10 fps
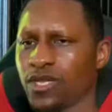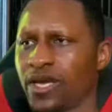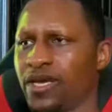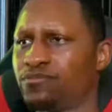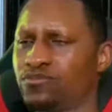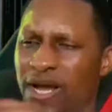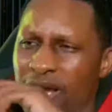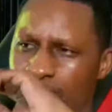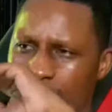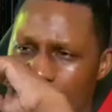And
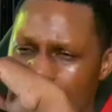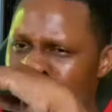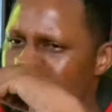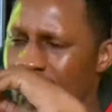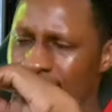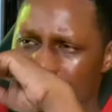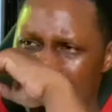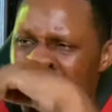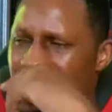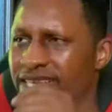Brad was
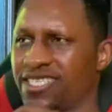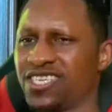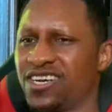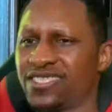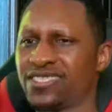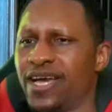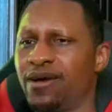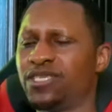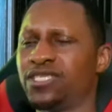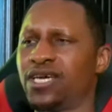kind of exhausted.
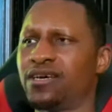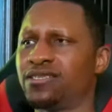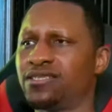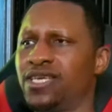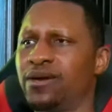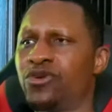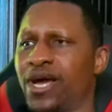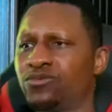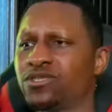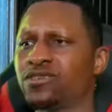
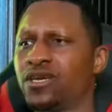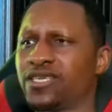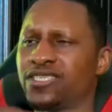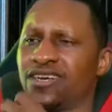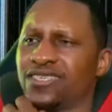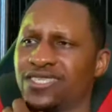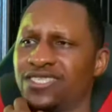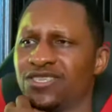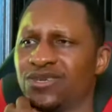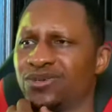Brad was
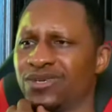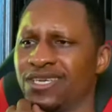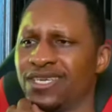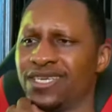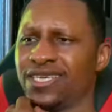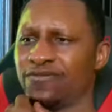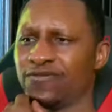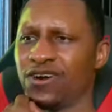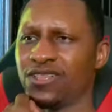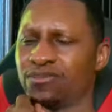exhausted, so he kept
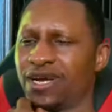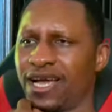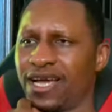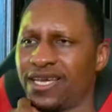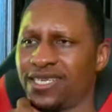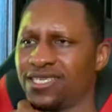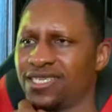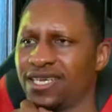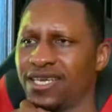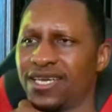falling behind.
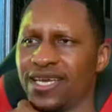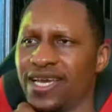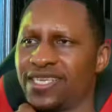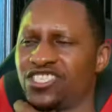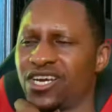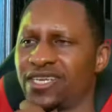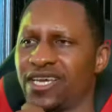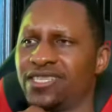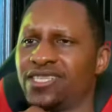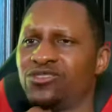And John
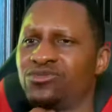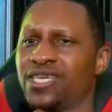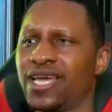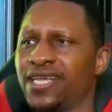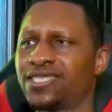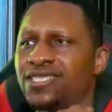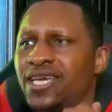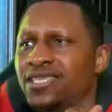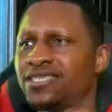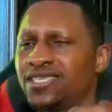A literally had to
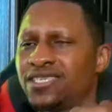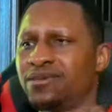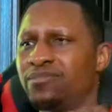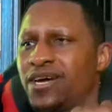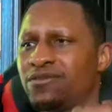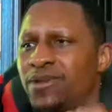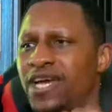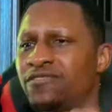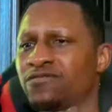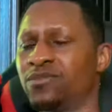take the 60-pound
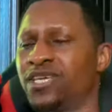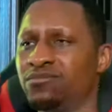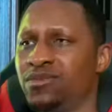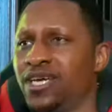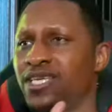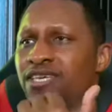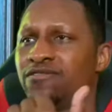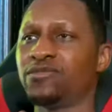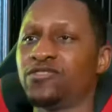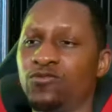bag from him and give
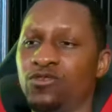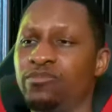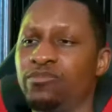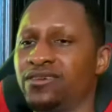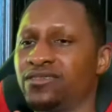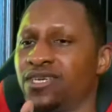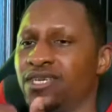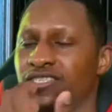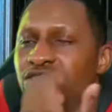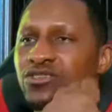him the 40-pound
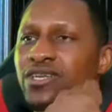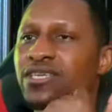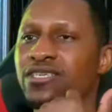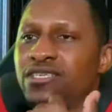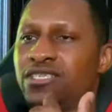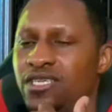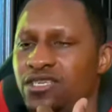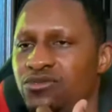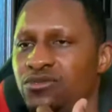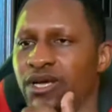just so they can continue.